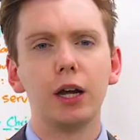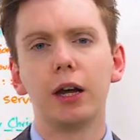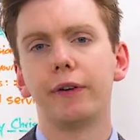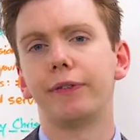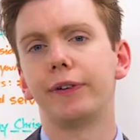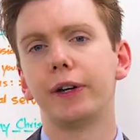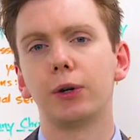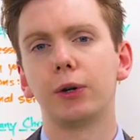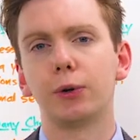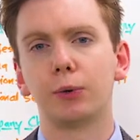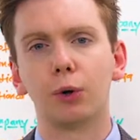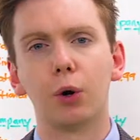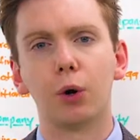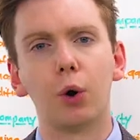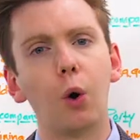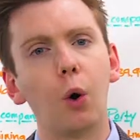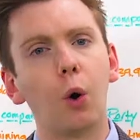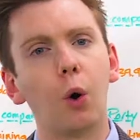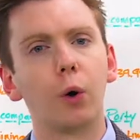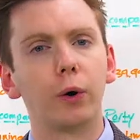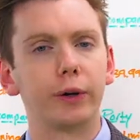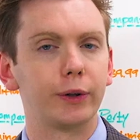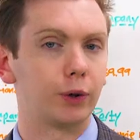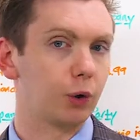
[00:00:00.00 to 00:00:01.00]
If you
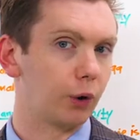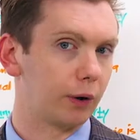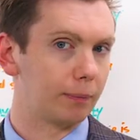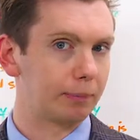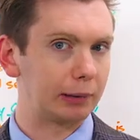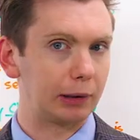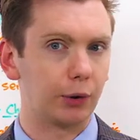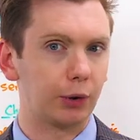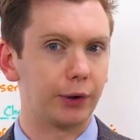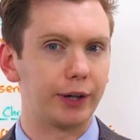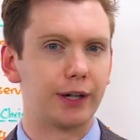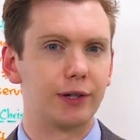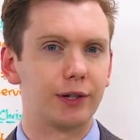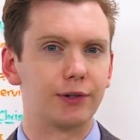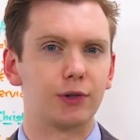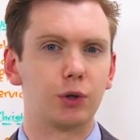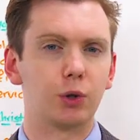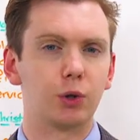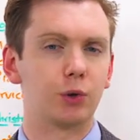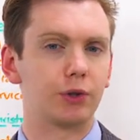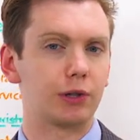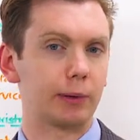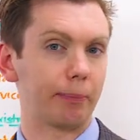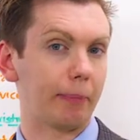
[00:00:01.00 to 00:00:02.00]
or your employees
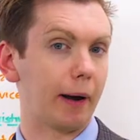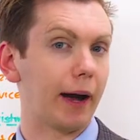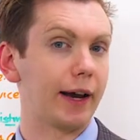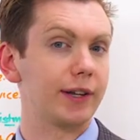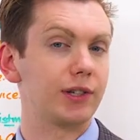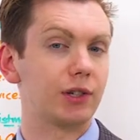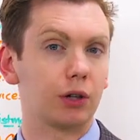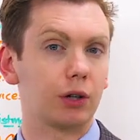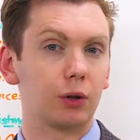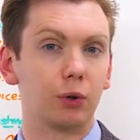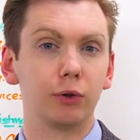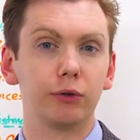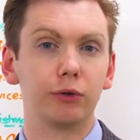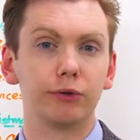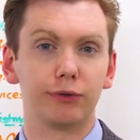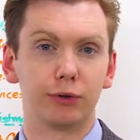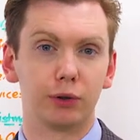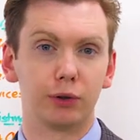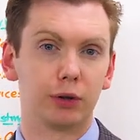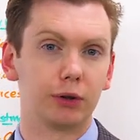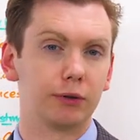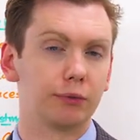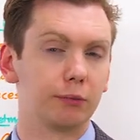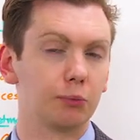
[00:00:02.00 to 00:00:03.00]
use a bicycle
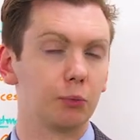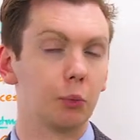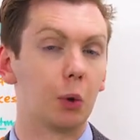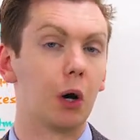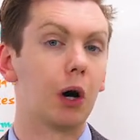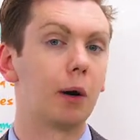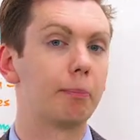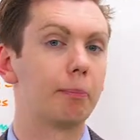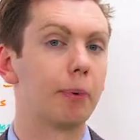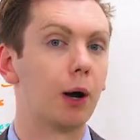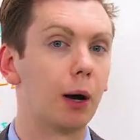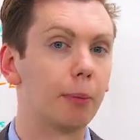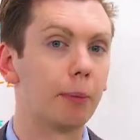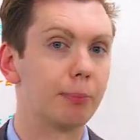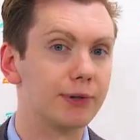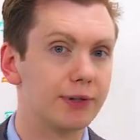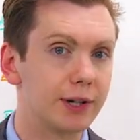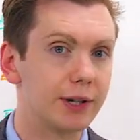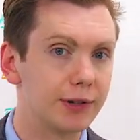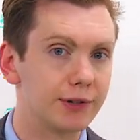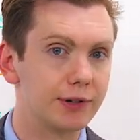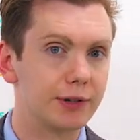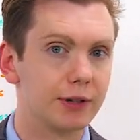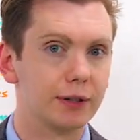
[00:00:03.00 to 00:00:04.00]
for work
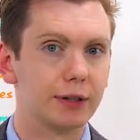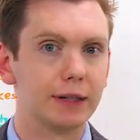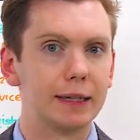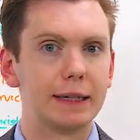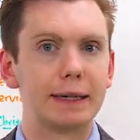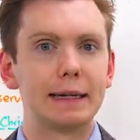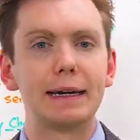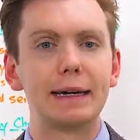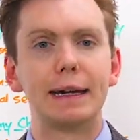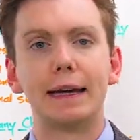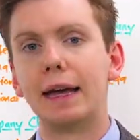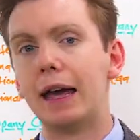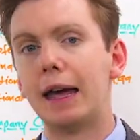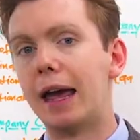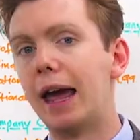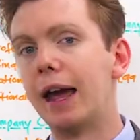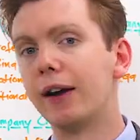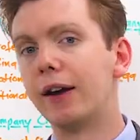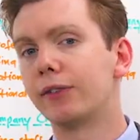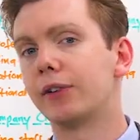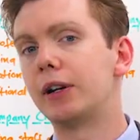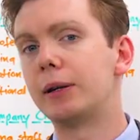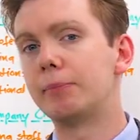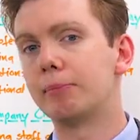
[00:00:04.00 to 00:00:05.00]
purposes,
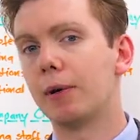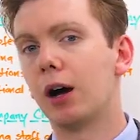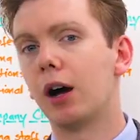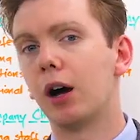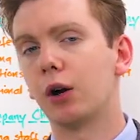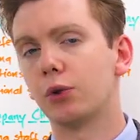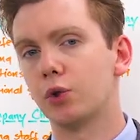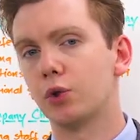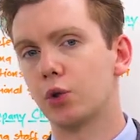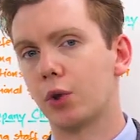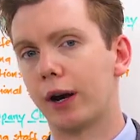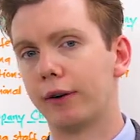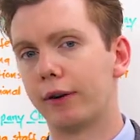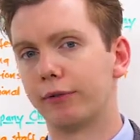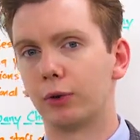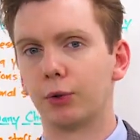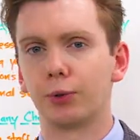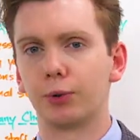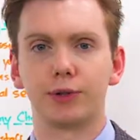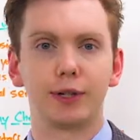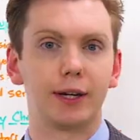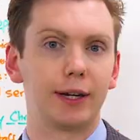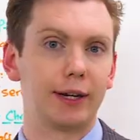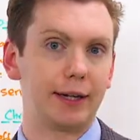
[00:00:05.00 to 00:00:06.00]
every mile
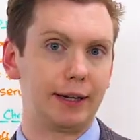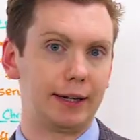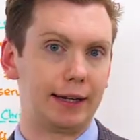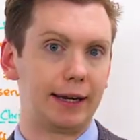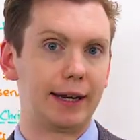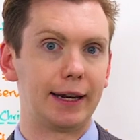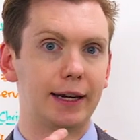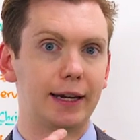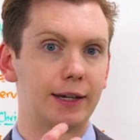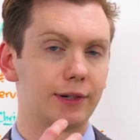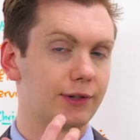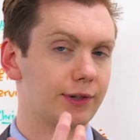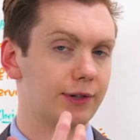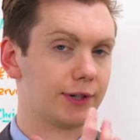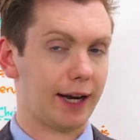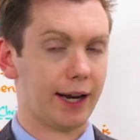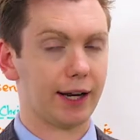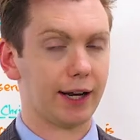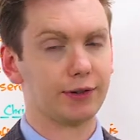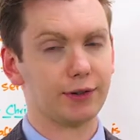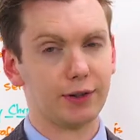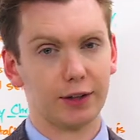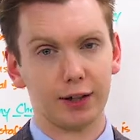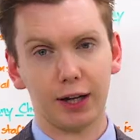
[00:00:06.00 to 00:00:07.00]
traveled is
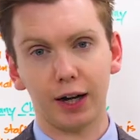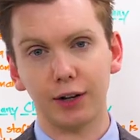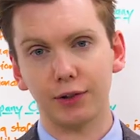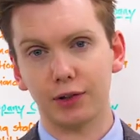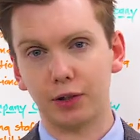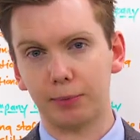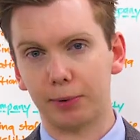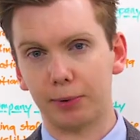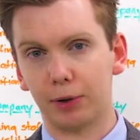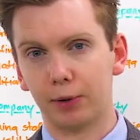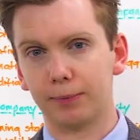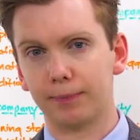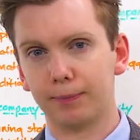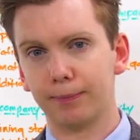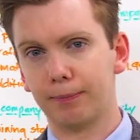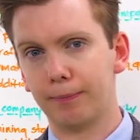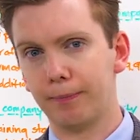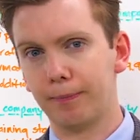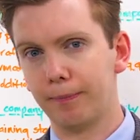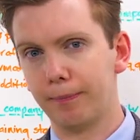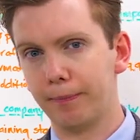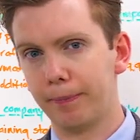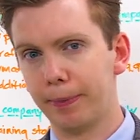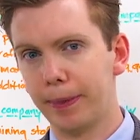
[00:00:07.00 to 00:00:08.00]
tax deductible.
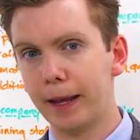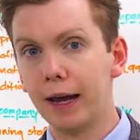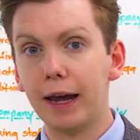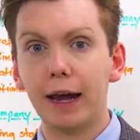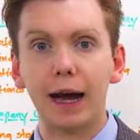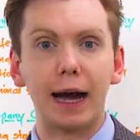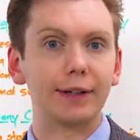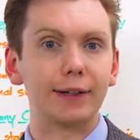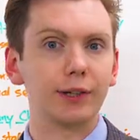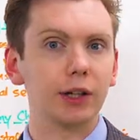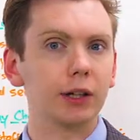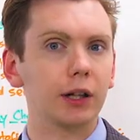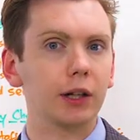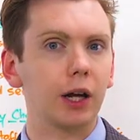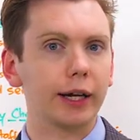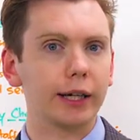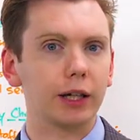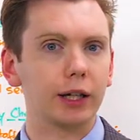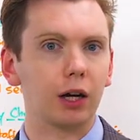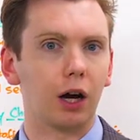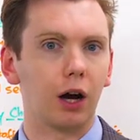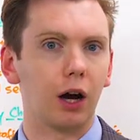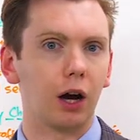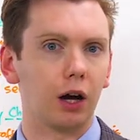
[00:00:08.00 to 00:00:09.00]
And
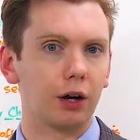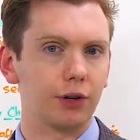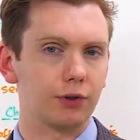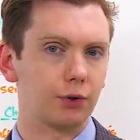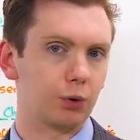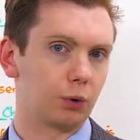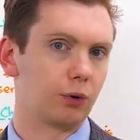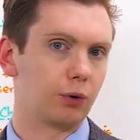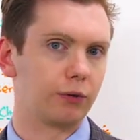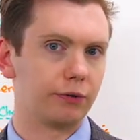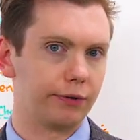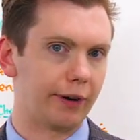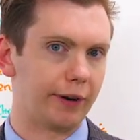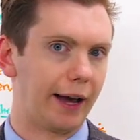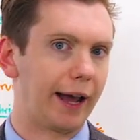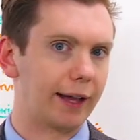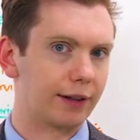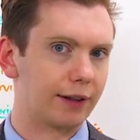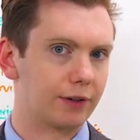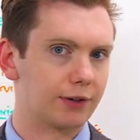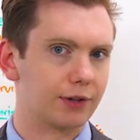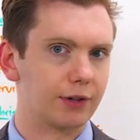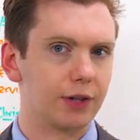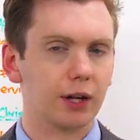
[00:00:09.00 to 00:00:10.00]
unlike cars or
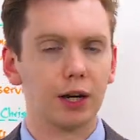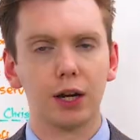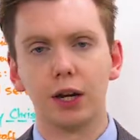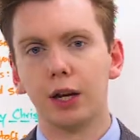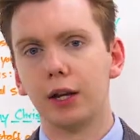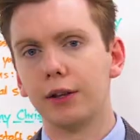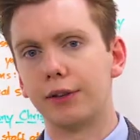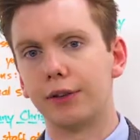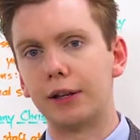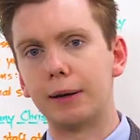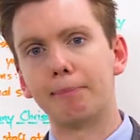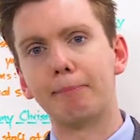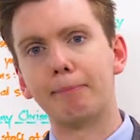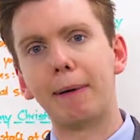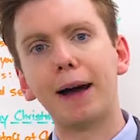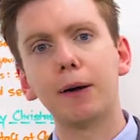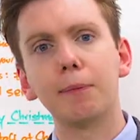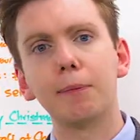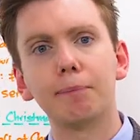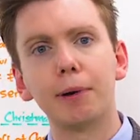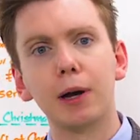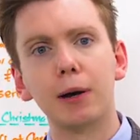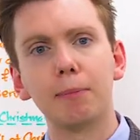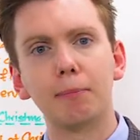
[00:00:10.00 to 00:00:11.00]
vans, the
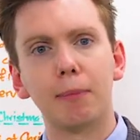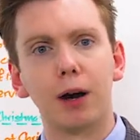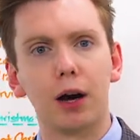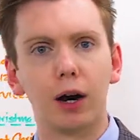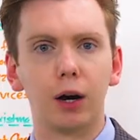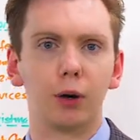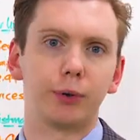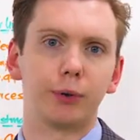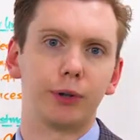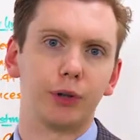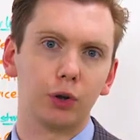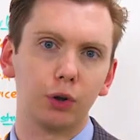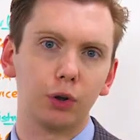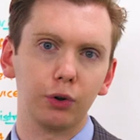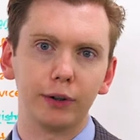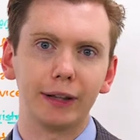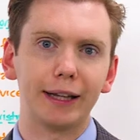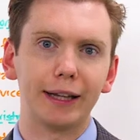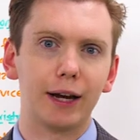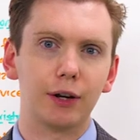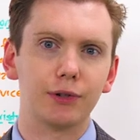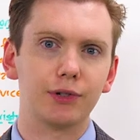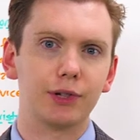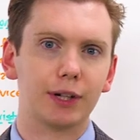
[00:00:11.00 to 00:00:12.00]
amount per mile you're
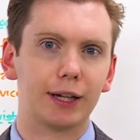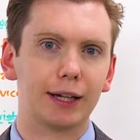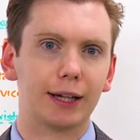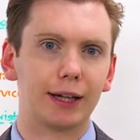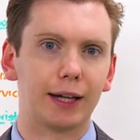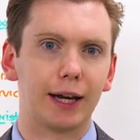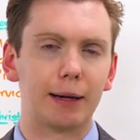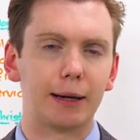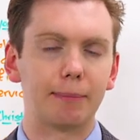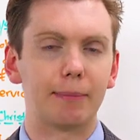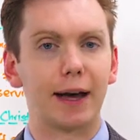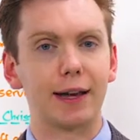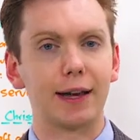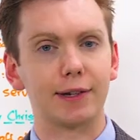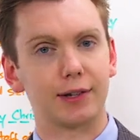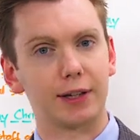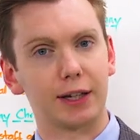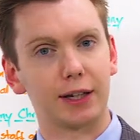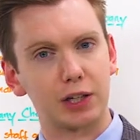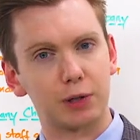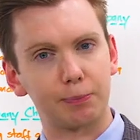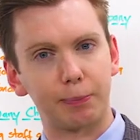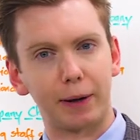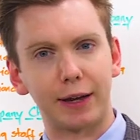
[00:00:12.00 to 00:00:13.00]
allowed to claim as an
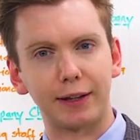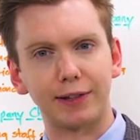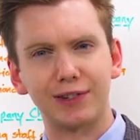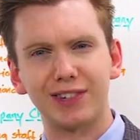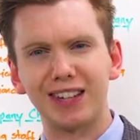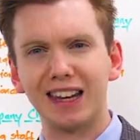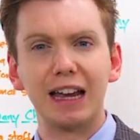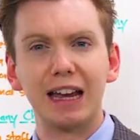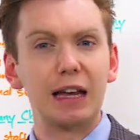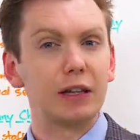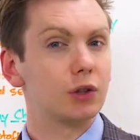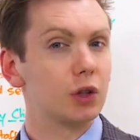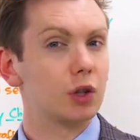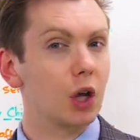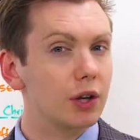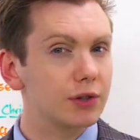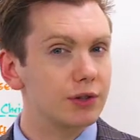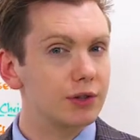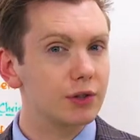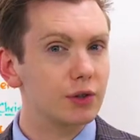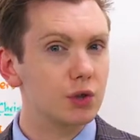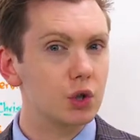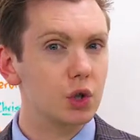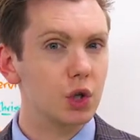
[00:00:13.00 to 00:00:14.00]
expense
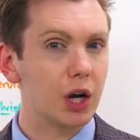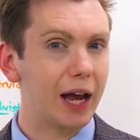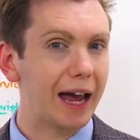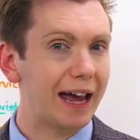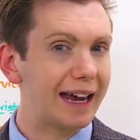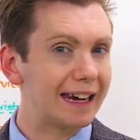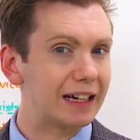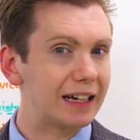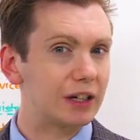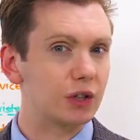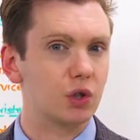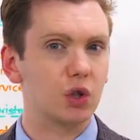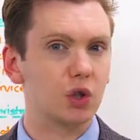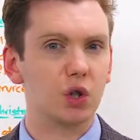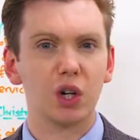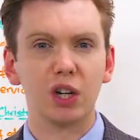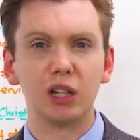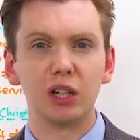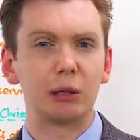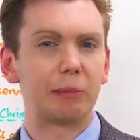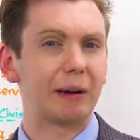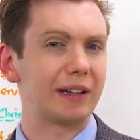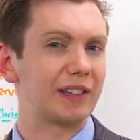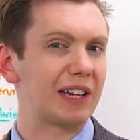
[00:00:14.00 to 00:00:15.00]
doesn't change
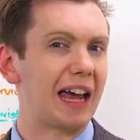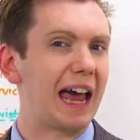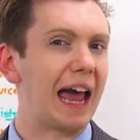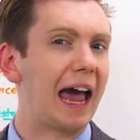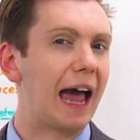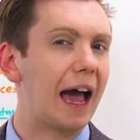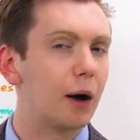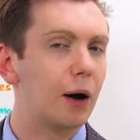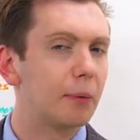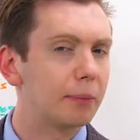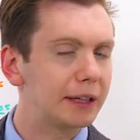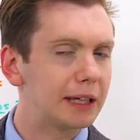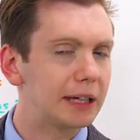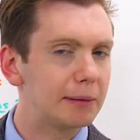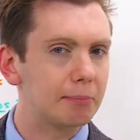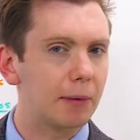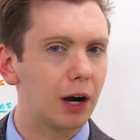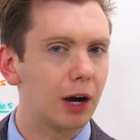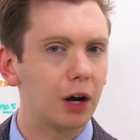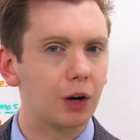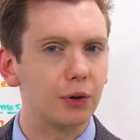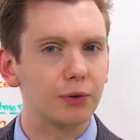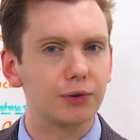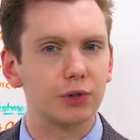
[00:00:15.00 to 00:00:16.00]
no matter how many
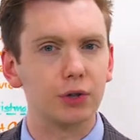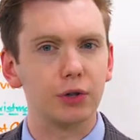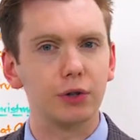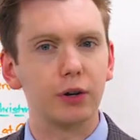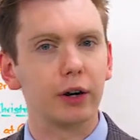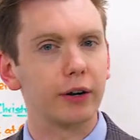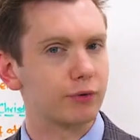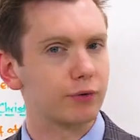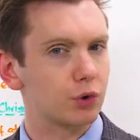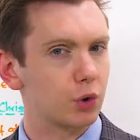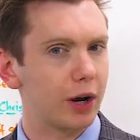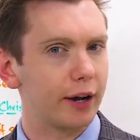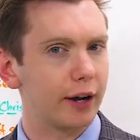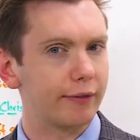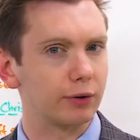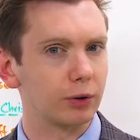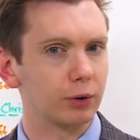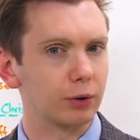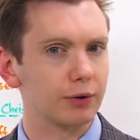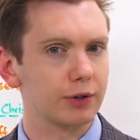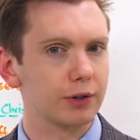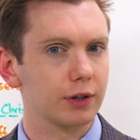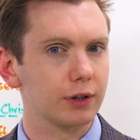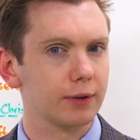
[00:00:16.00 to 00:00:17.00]
miles you have
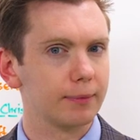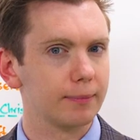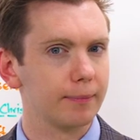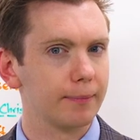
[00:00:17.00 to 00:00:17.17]
traveled.